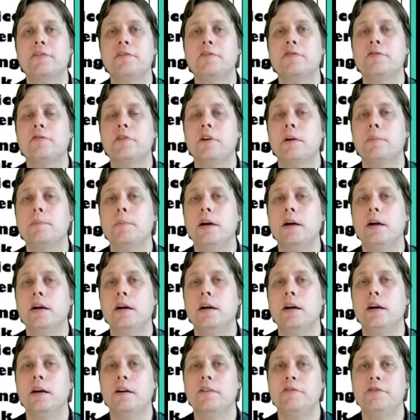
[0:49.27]
from
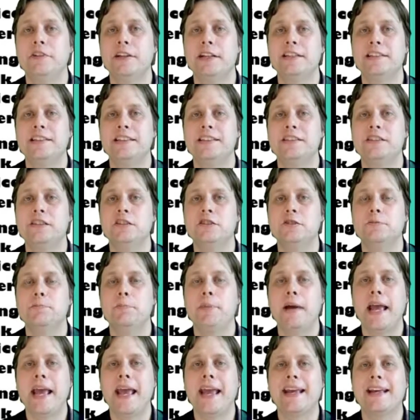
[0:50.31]
a fictitious
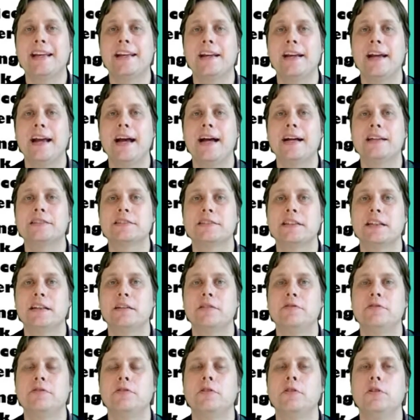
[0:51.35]
bank
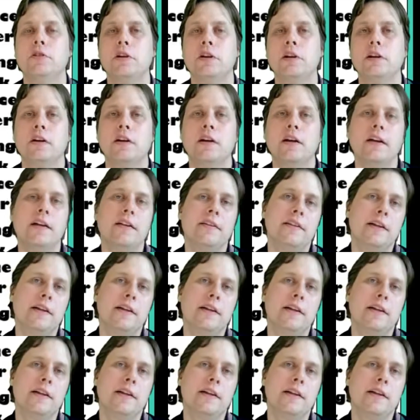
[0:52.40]
asking for